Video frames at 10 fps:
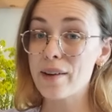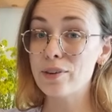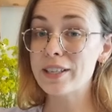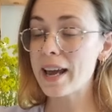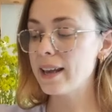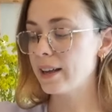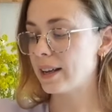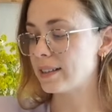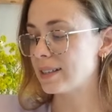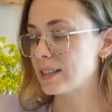everyday
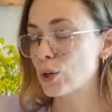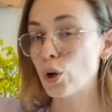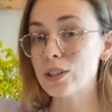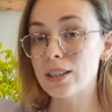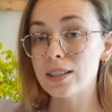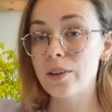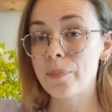is this cotton.